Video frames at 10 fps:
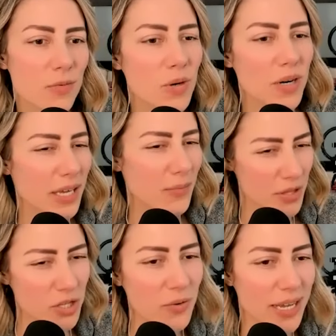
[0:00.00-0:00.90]
working
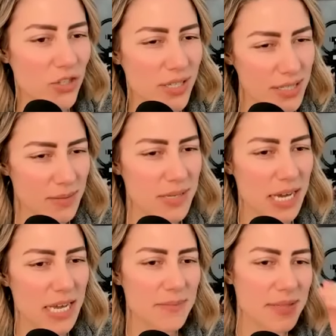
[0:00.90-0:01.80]
with new agents
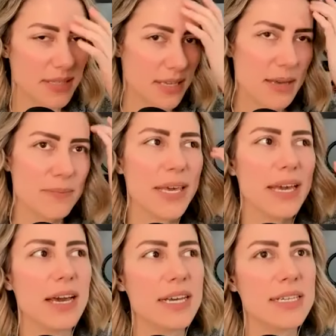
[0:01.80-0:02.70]
sometimes,
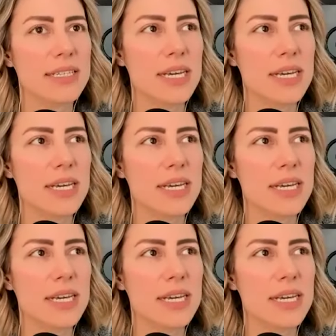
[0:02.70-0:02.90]
because